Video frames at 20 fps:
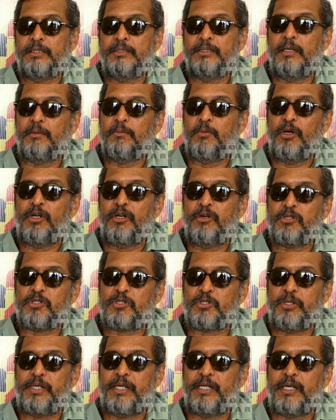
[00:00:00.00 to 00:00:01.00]
Young boy
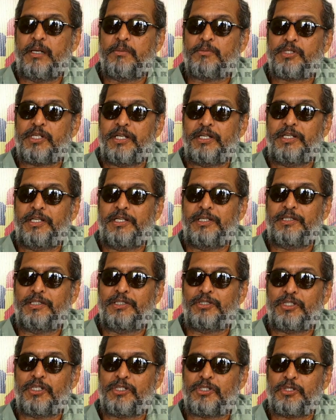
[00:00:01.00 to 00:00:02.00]
also, he comes and he
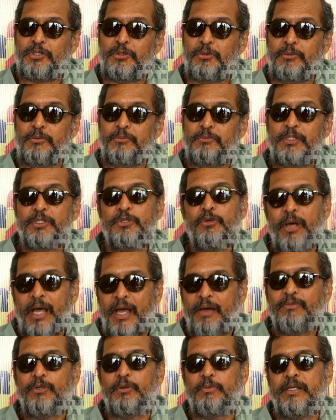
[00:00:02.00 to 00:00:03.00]
teaches you, but you
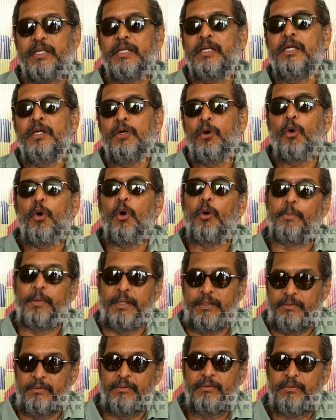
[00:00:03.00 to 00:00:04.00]
have to be
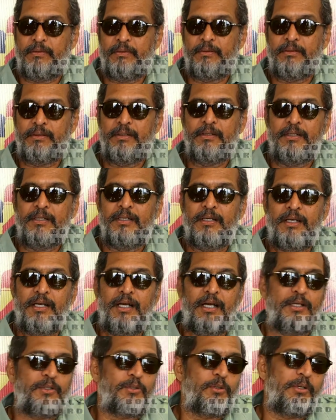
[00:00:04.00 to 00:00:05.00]
open
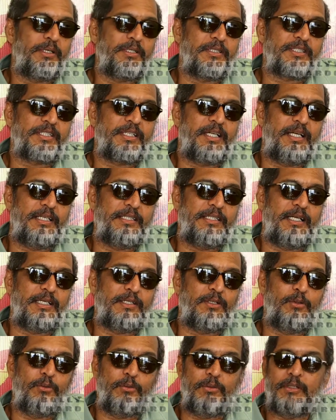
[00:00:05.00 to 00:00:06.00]
to understand
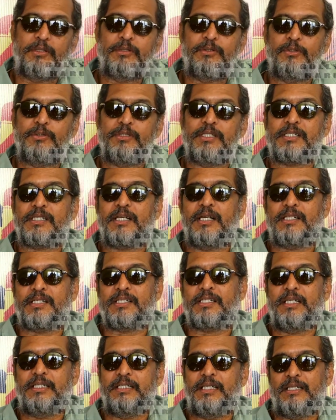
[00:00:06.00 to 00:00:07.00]
that. No, you just
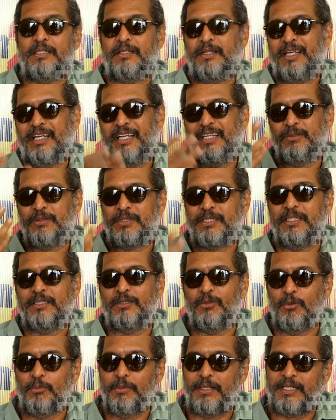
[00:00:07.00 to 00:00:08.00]
can't say that nahi uski
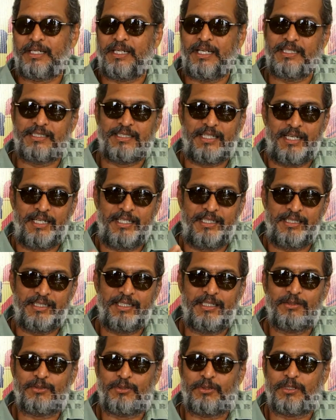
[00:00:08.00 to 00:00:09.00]
to umar gaya sala
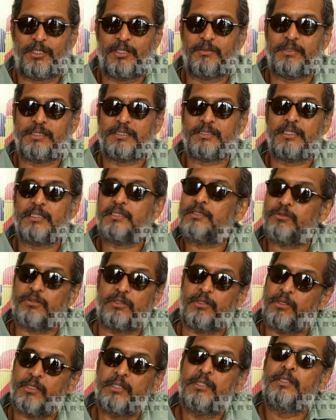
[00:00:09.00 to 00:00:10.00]
itna chota bachcha.
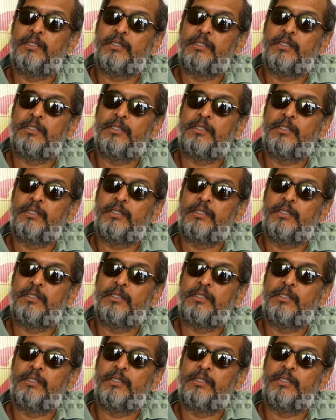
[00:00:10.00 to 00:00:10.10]
So na,